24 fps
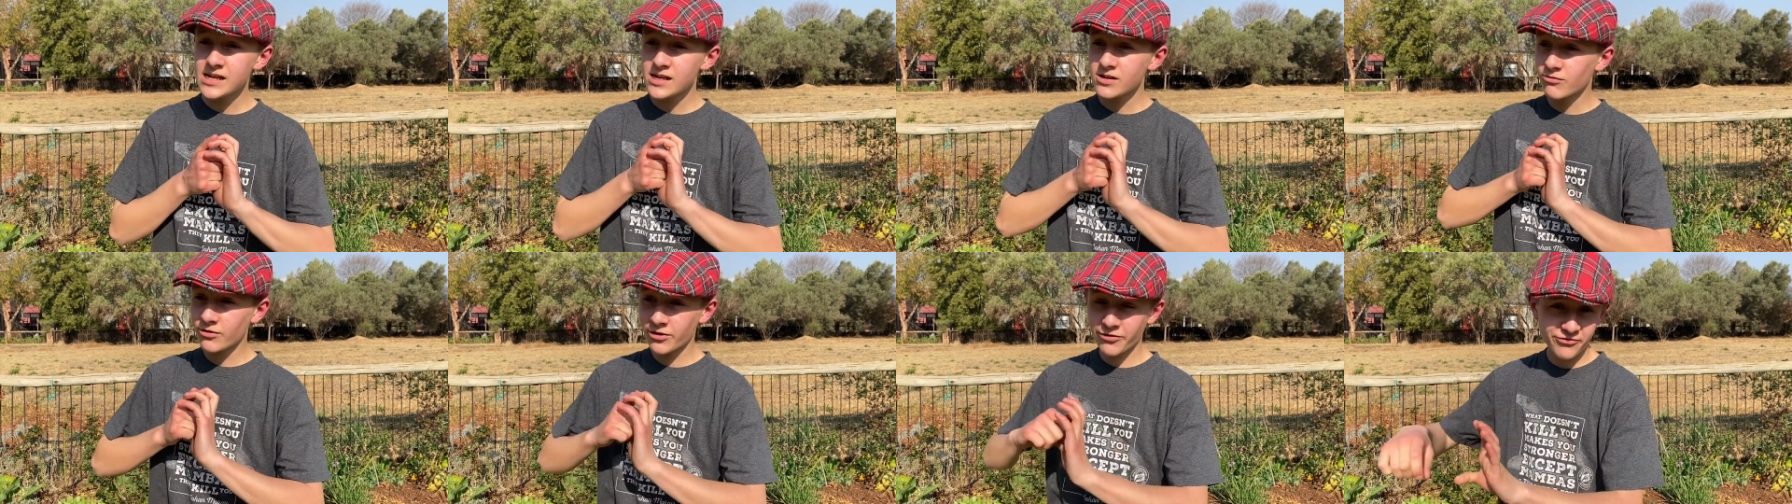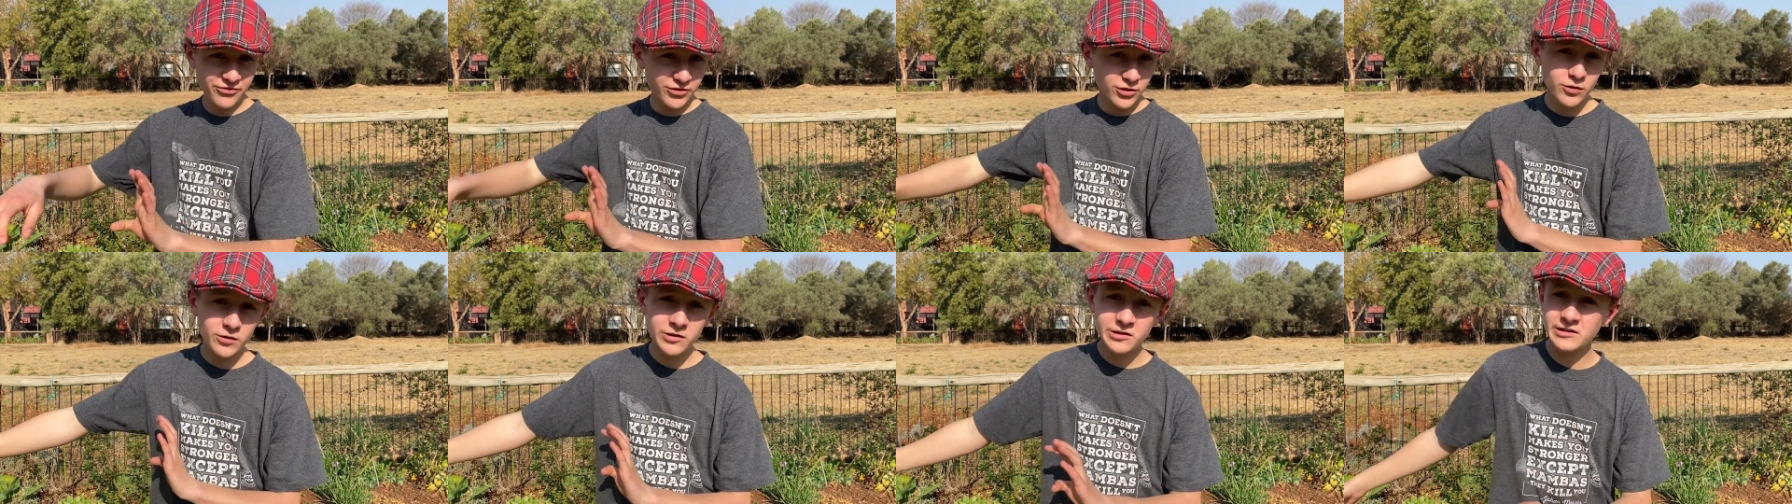
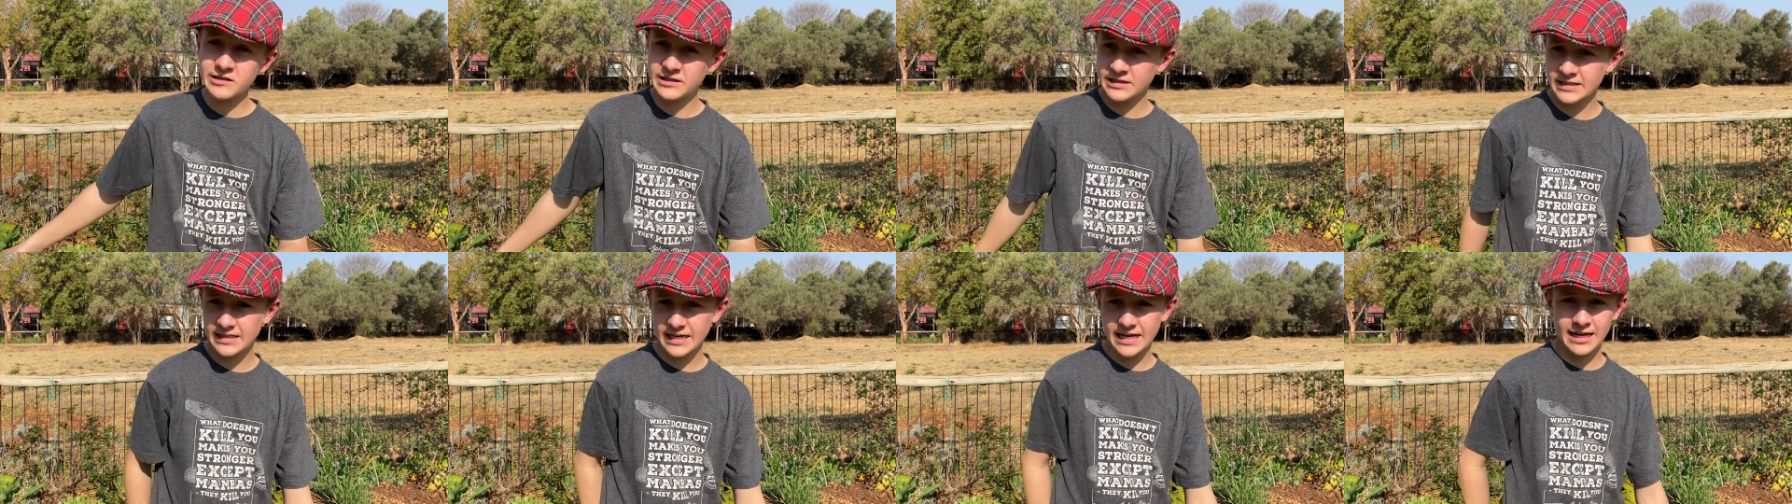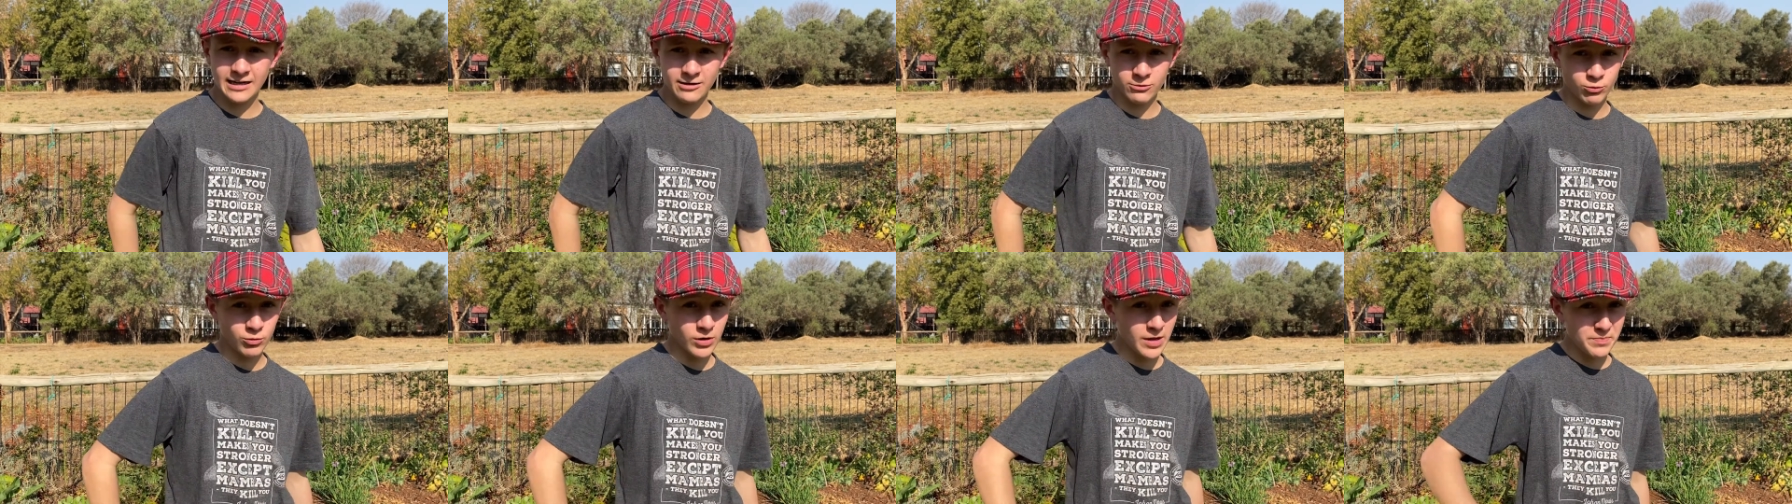refuse it
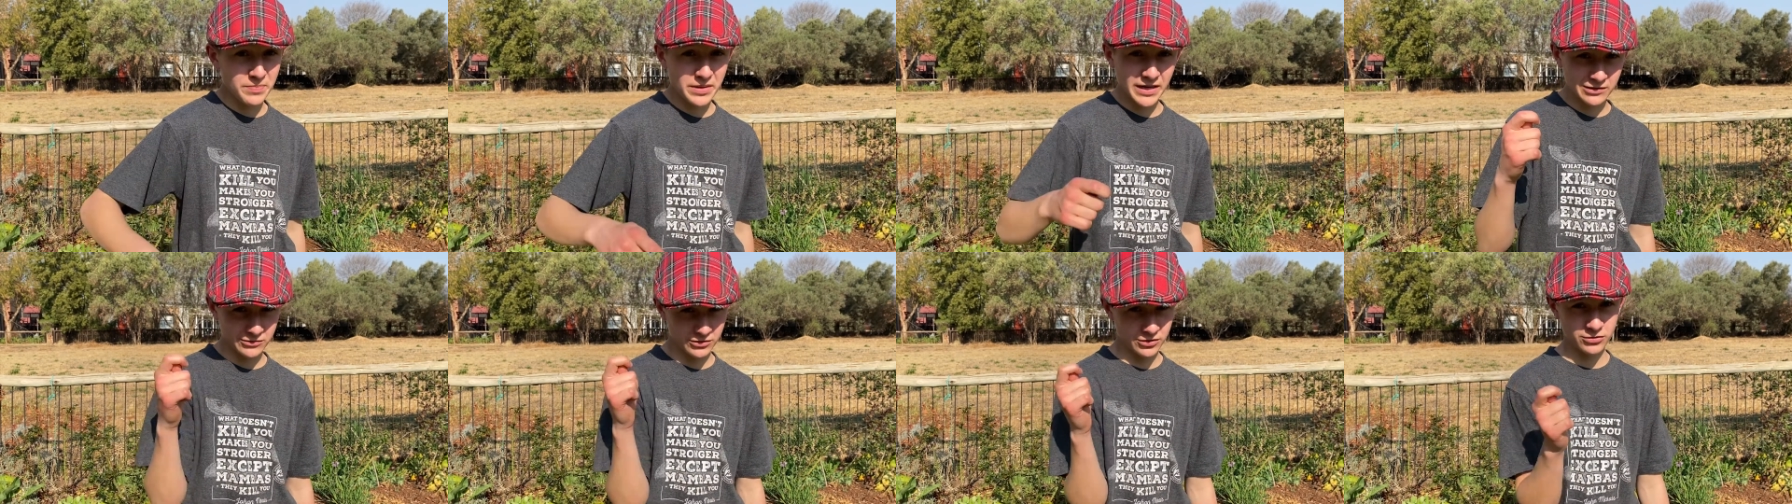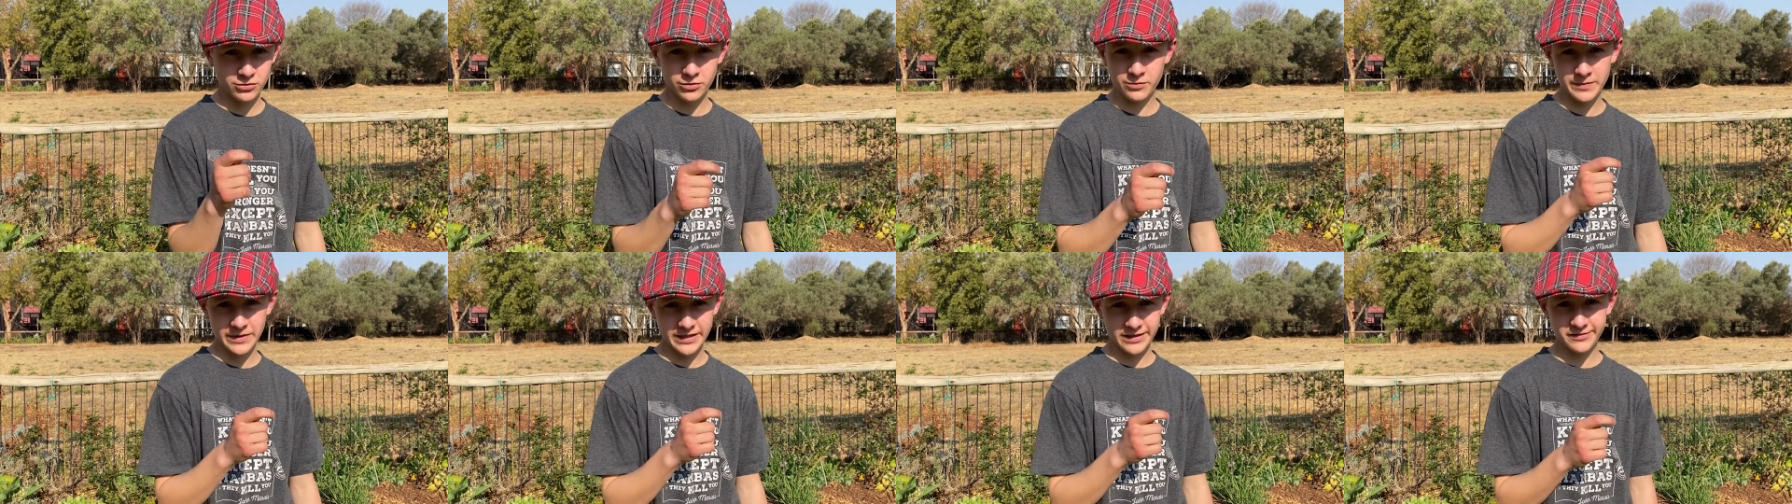and whip out
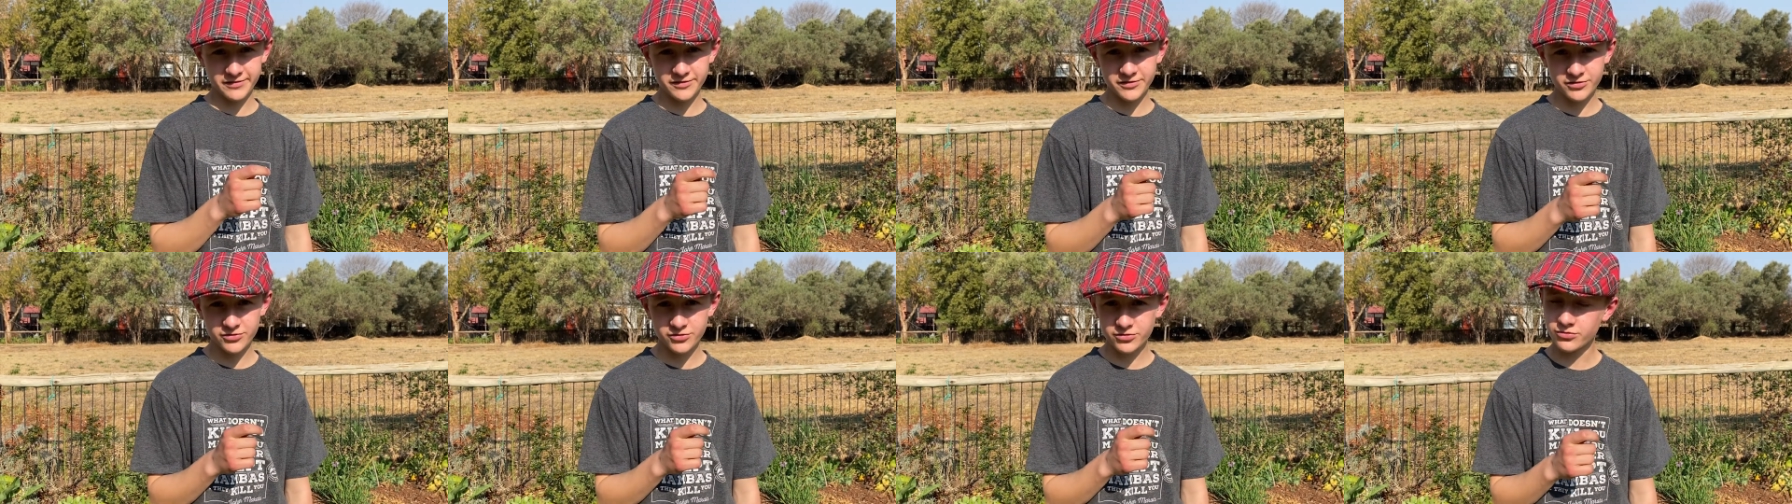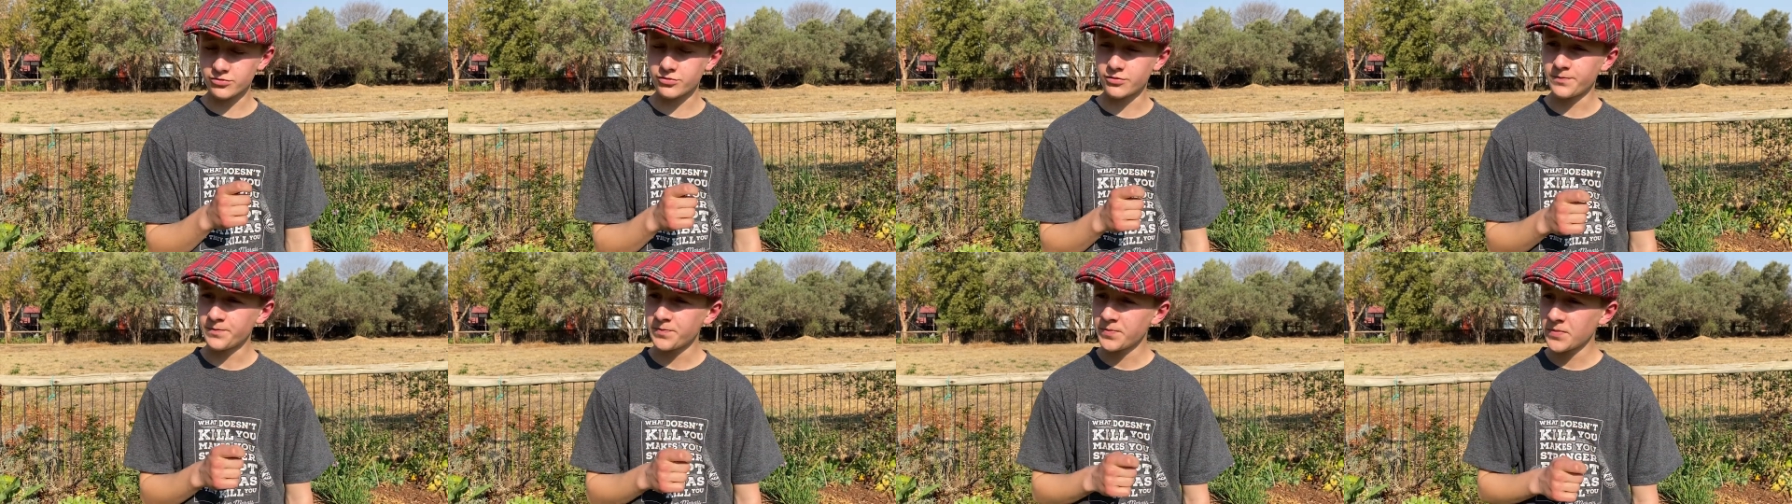your metal straw.